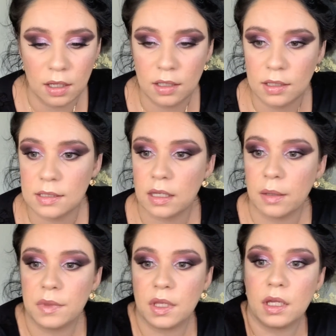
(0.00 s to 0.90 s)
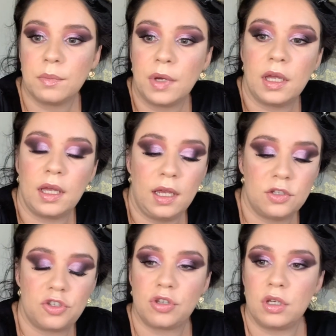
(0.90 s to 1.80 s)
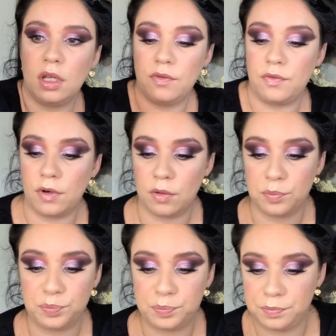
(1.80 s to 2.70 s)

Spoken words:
the same thing, my HD from